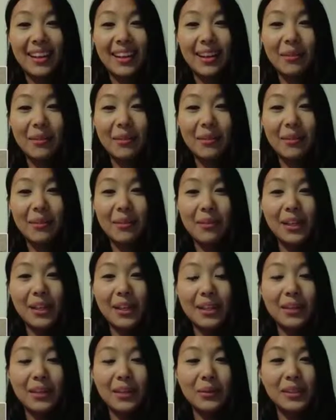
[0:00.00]
I mean,
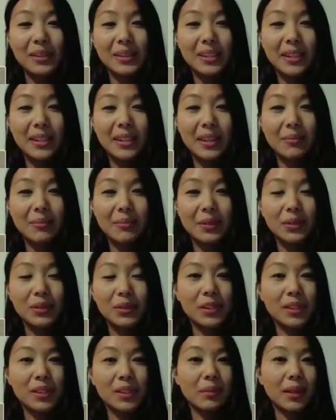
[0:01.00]
it was
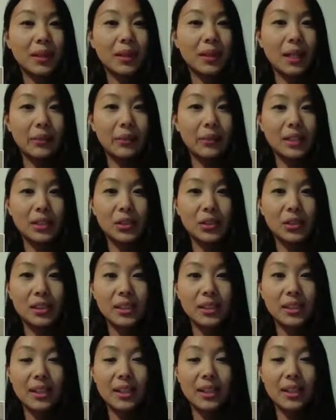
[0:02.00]
just something I was
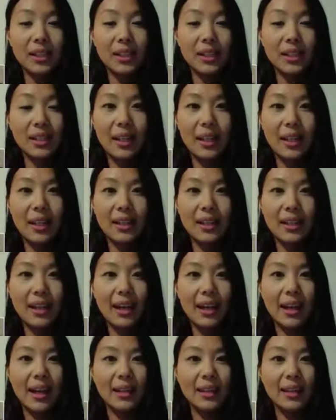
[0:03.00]
interested in,
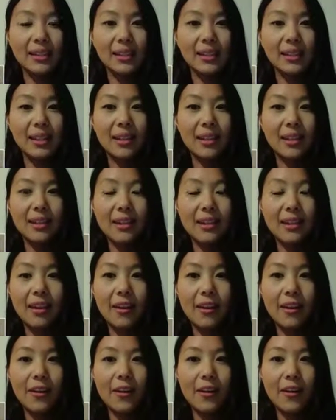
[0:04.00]
and in
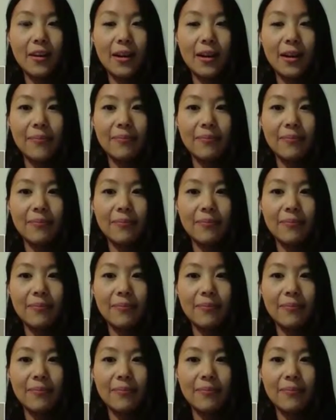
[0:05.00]
there,